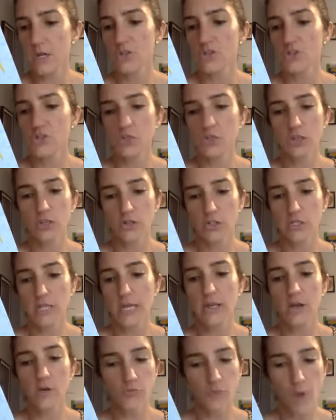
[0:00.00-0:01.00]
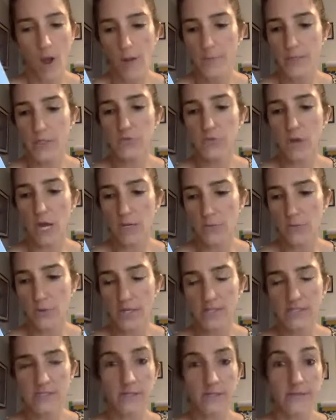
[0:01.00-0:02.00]
should look like a robin
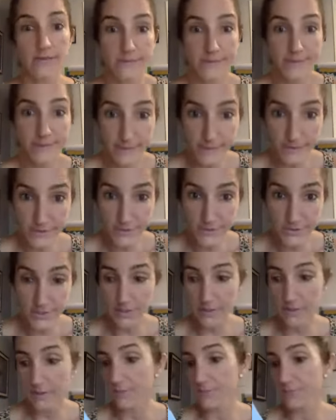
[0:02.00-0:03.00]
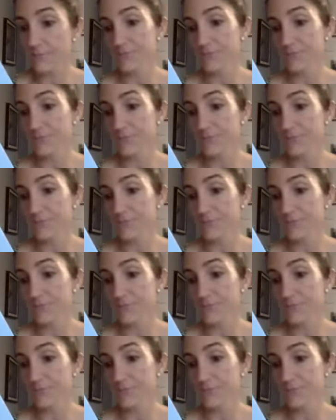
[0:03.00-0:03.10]
redbreast, didn't she?